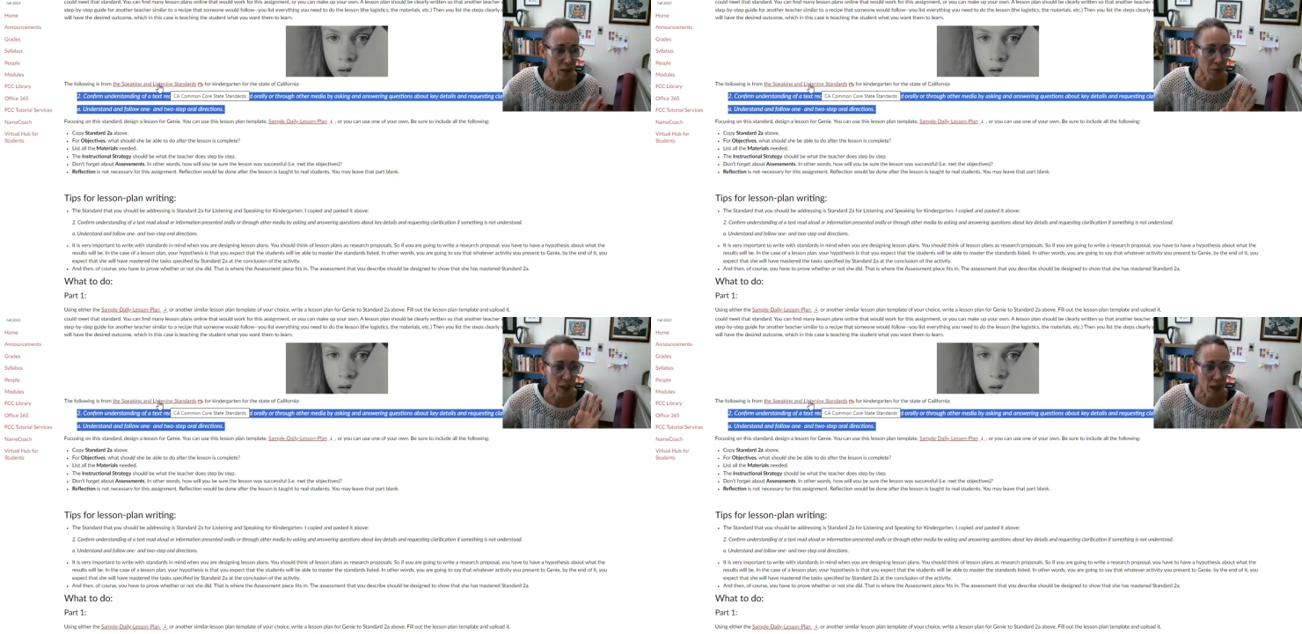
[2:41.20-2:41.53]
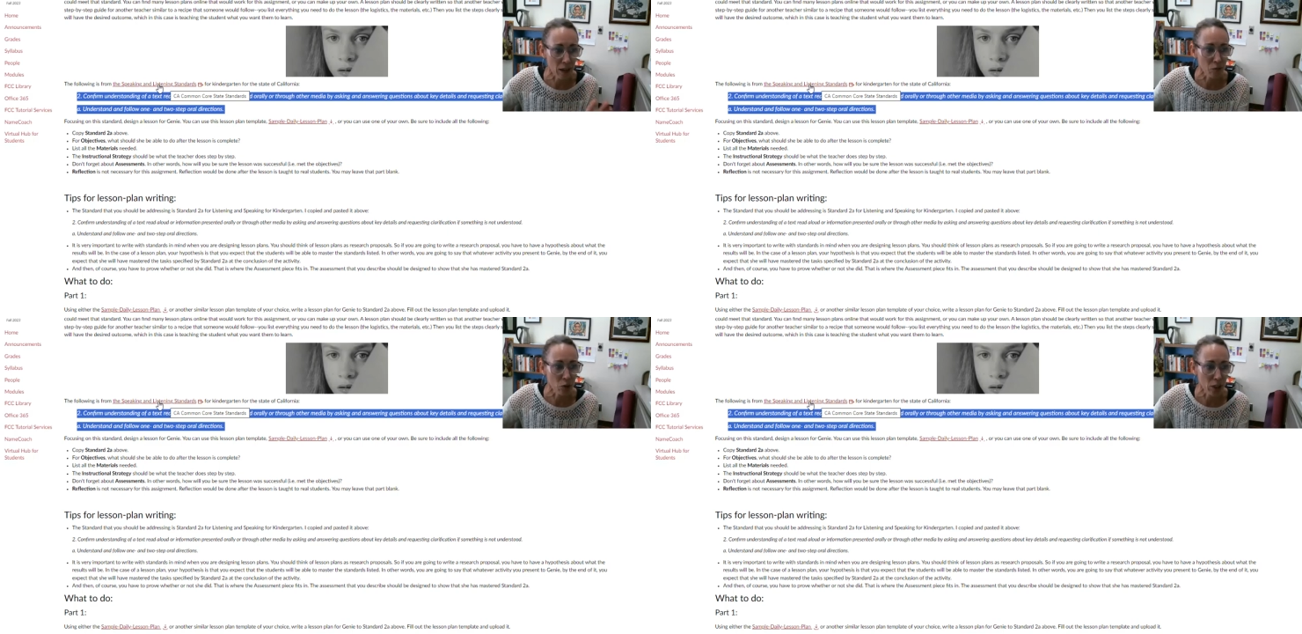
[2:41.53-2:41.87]

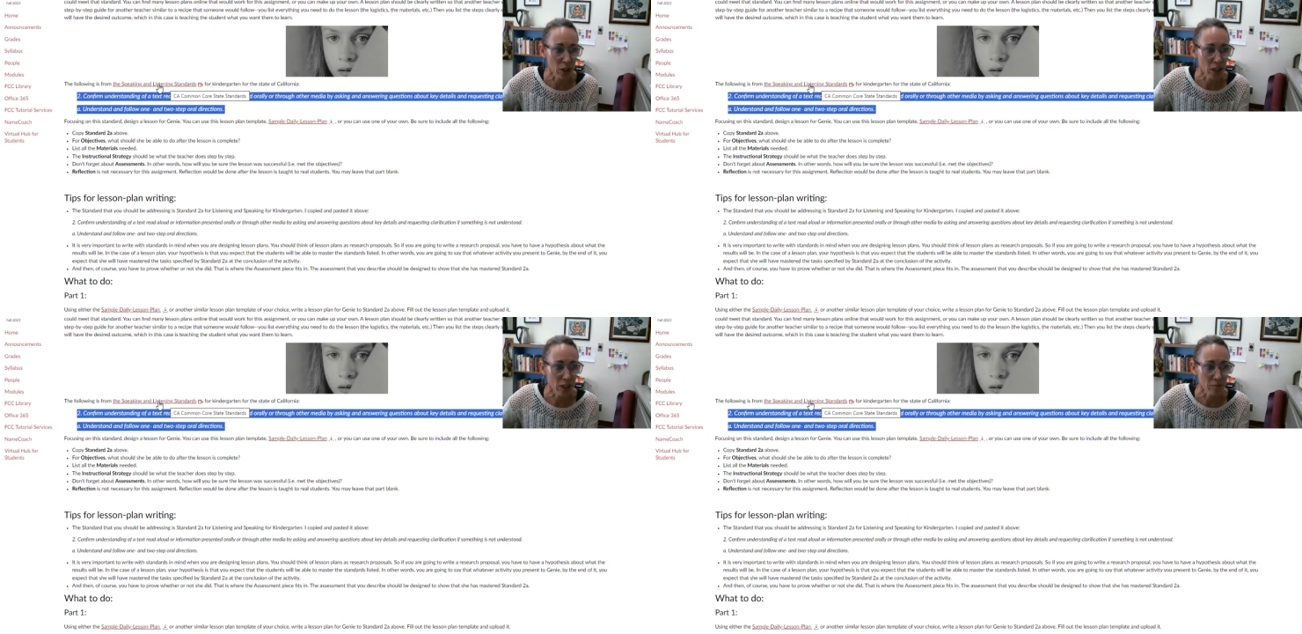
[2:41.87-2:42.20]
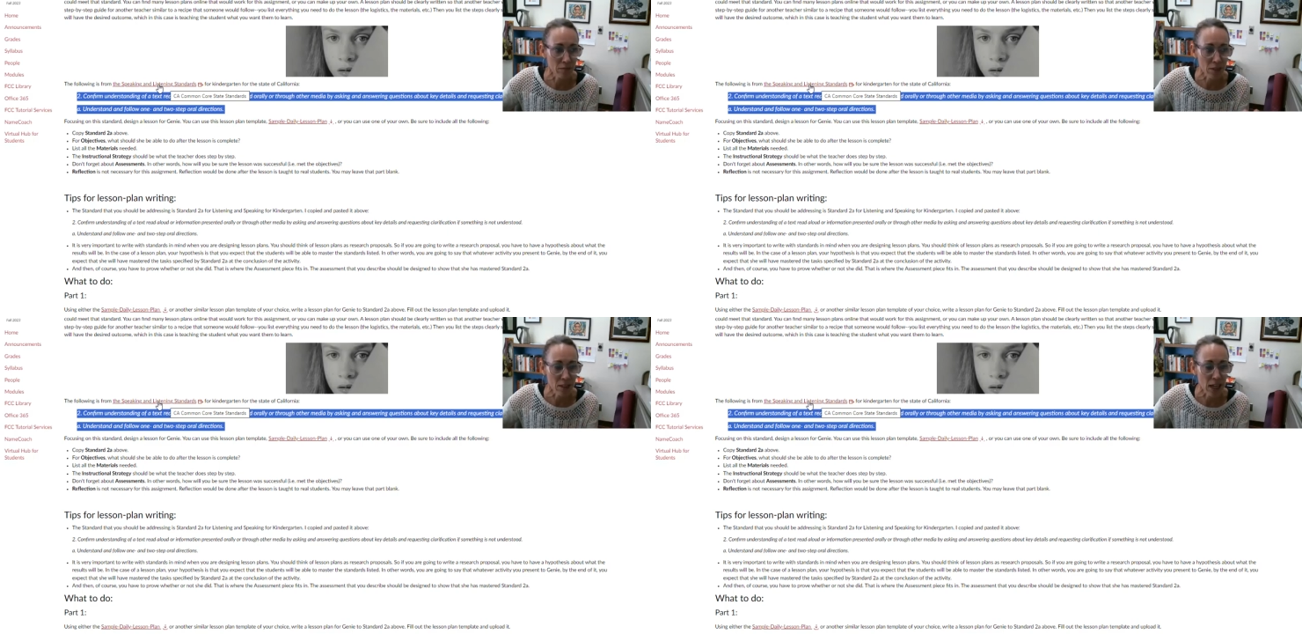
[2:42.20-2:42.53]
California
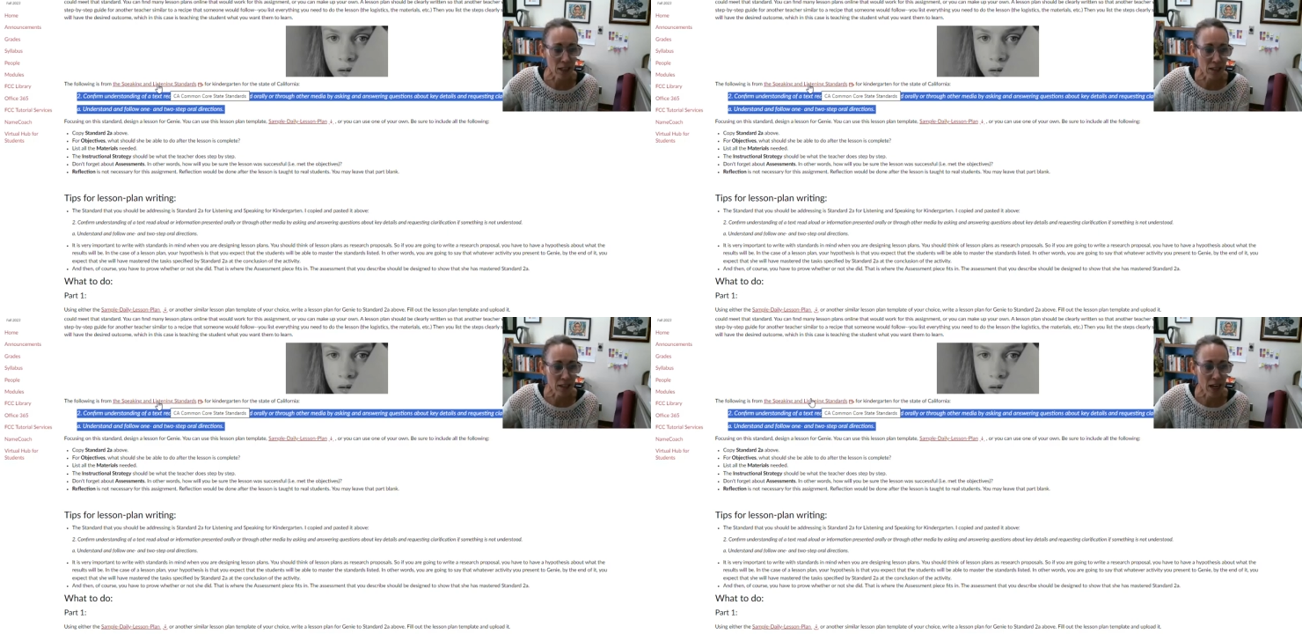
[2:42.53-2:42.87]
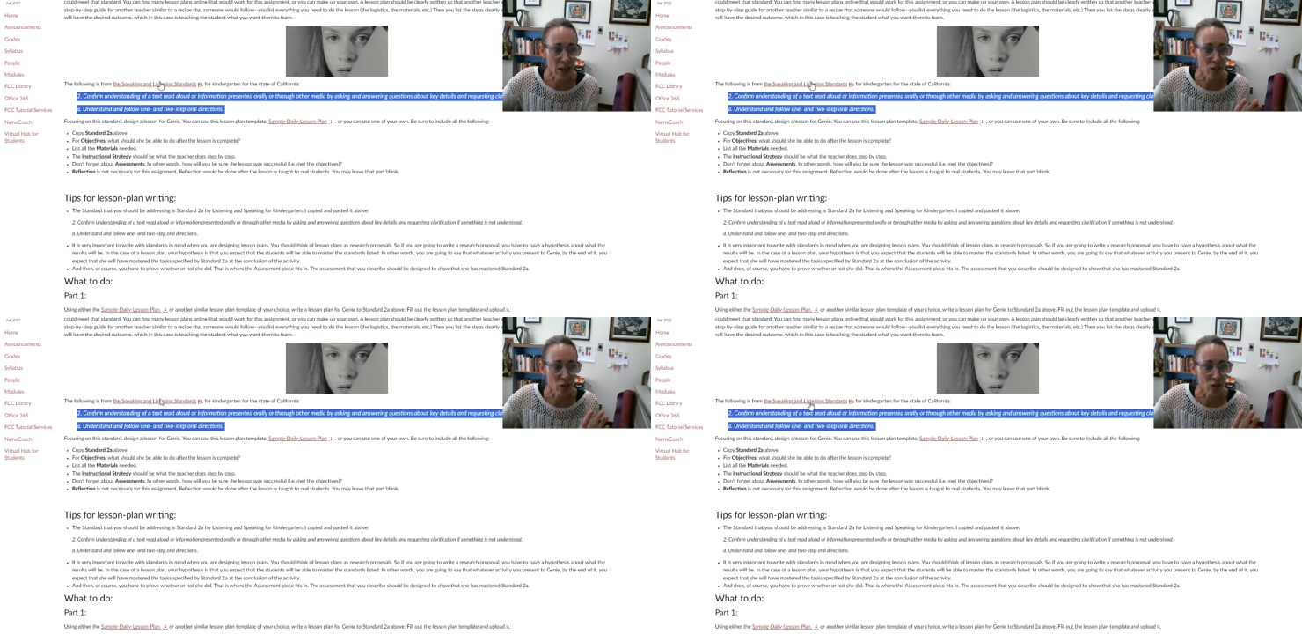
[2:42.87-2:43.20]
state
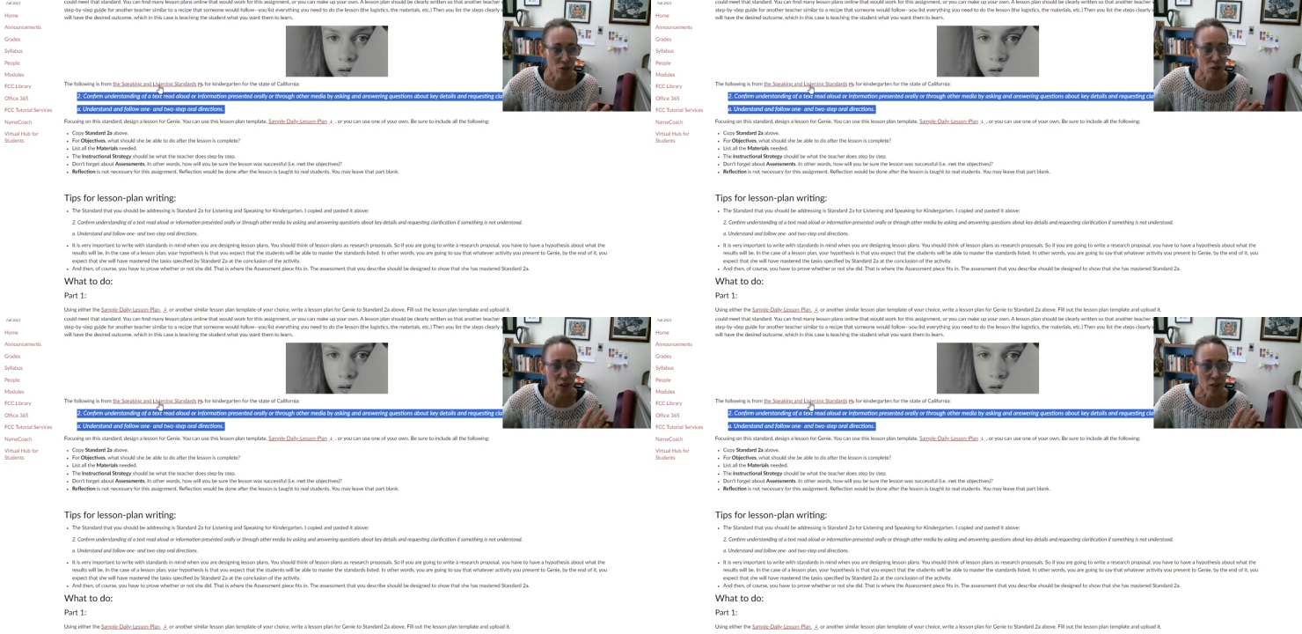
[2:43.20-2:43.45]
standards,